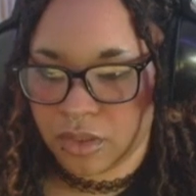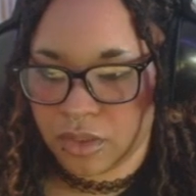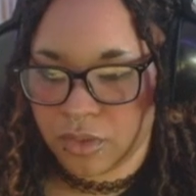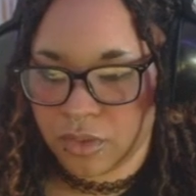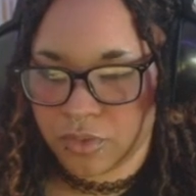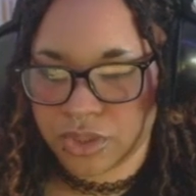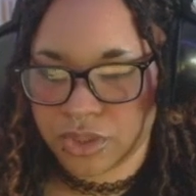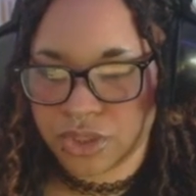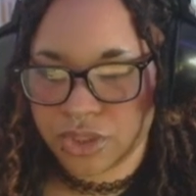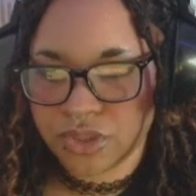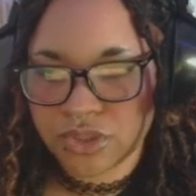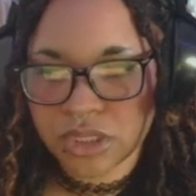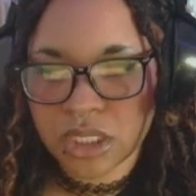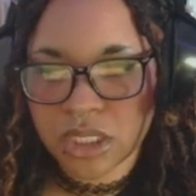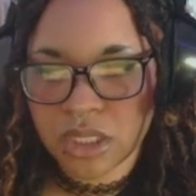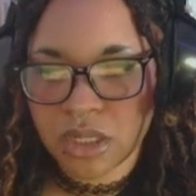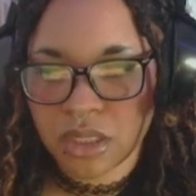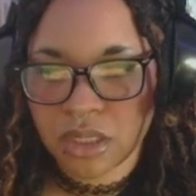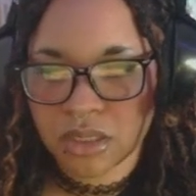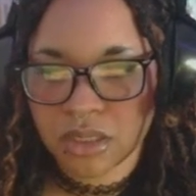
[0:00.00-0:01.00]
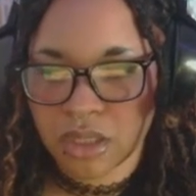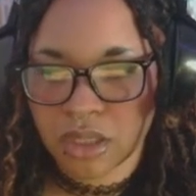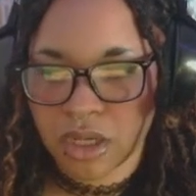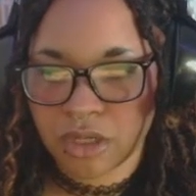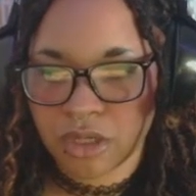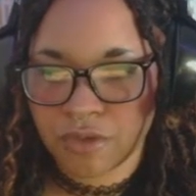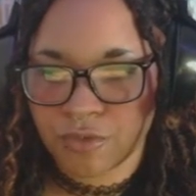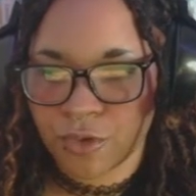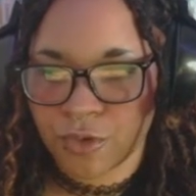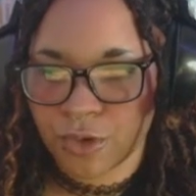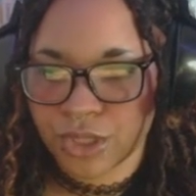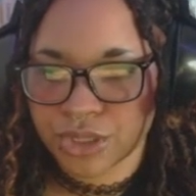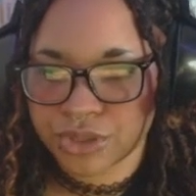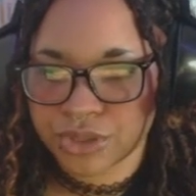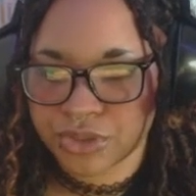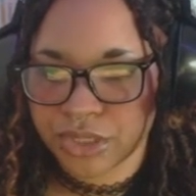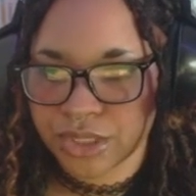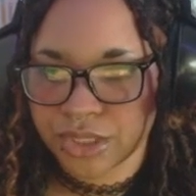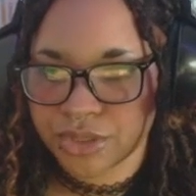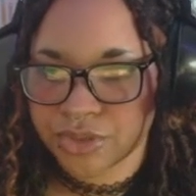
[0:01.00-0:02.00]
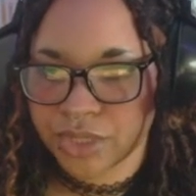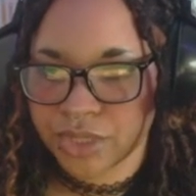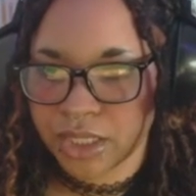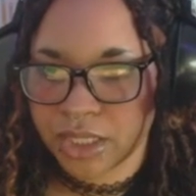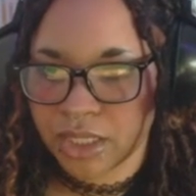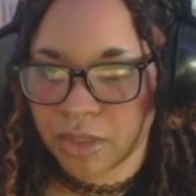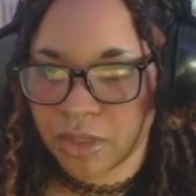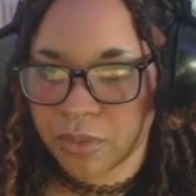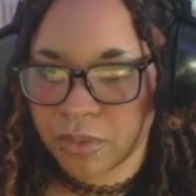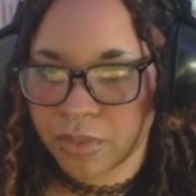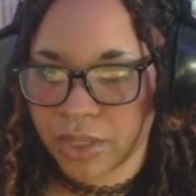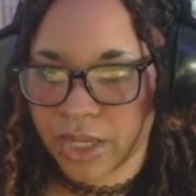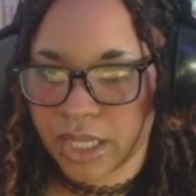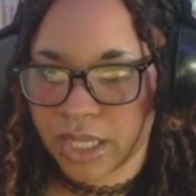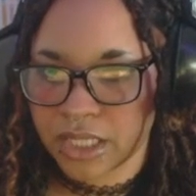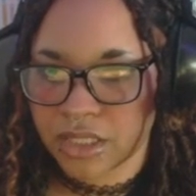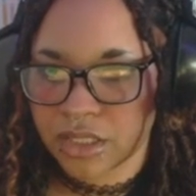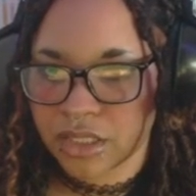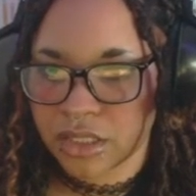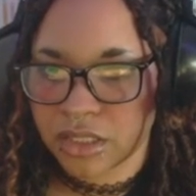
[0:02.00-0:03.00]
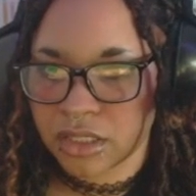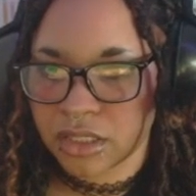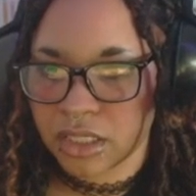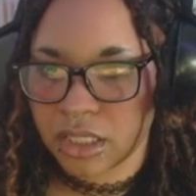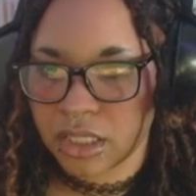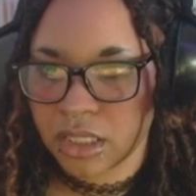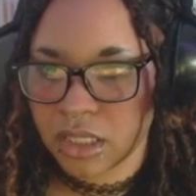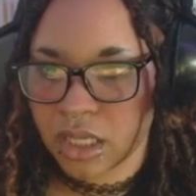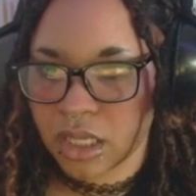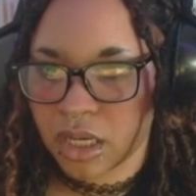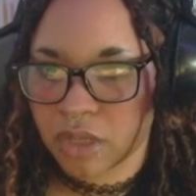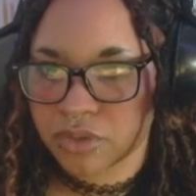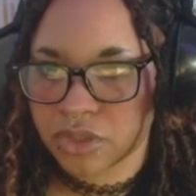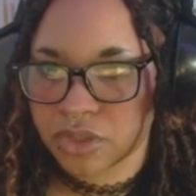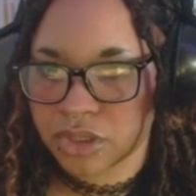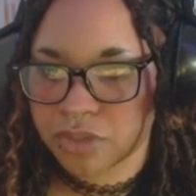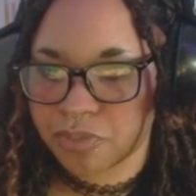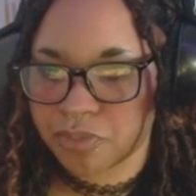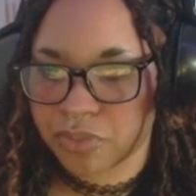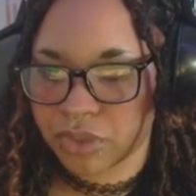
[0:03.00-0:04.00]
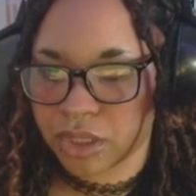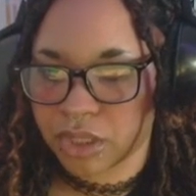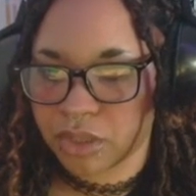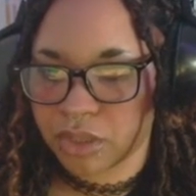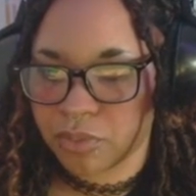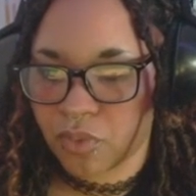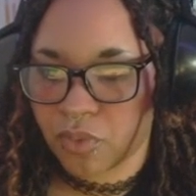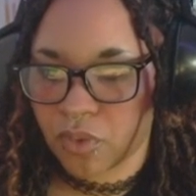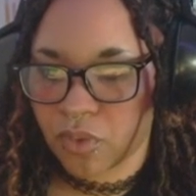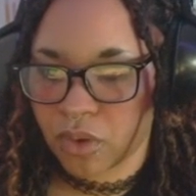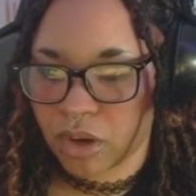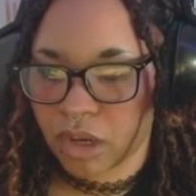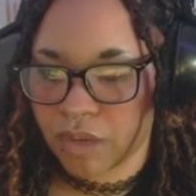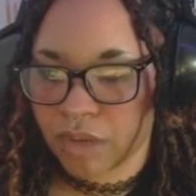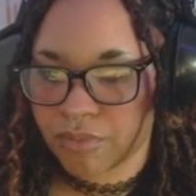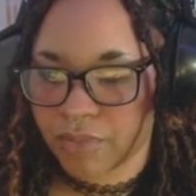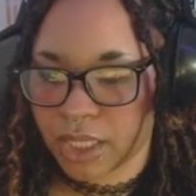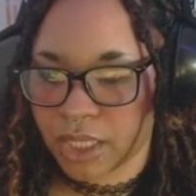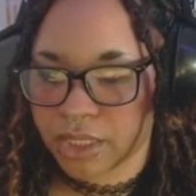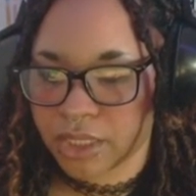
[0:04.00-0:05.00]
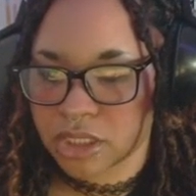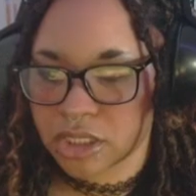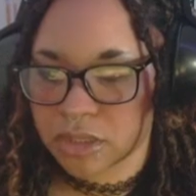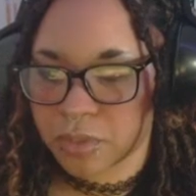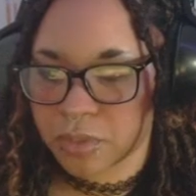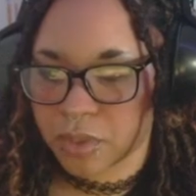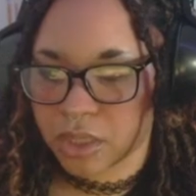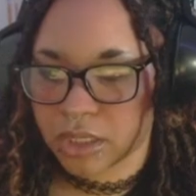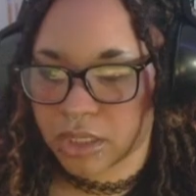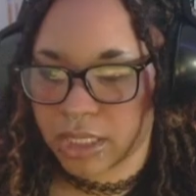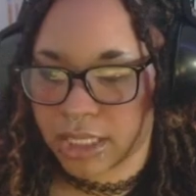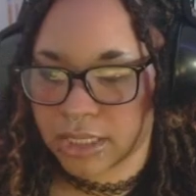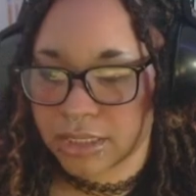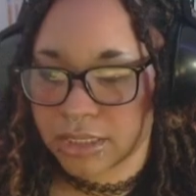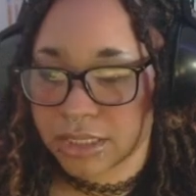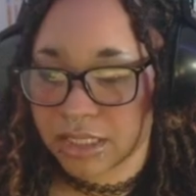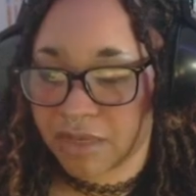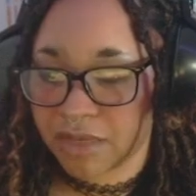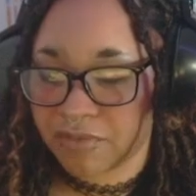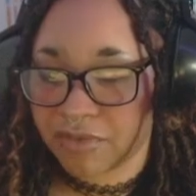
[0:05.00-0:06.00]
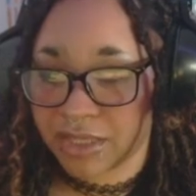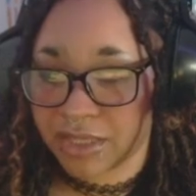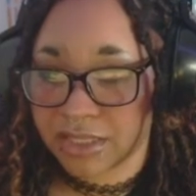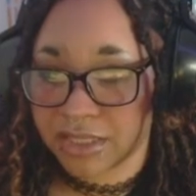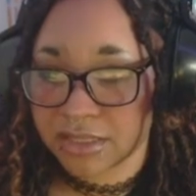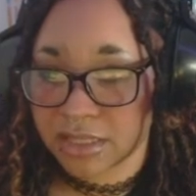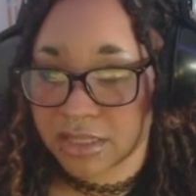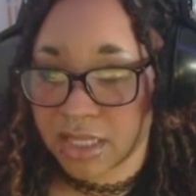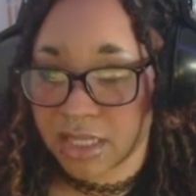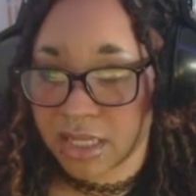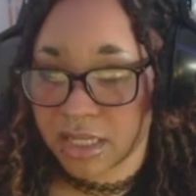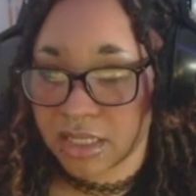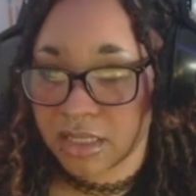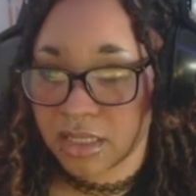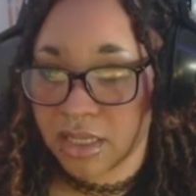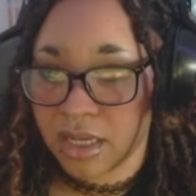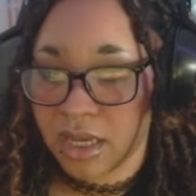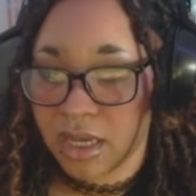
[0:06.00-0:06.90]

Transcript: We're using a lot of horse ranch right now, but I think I'll just bring more of like the spa day and stuff inside.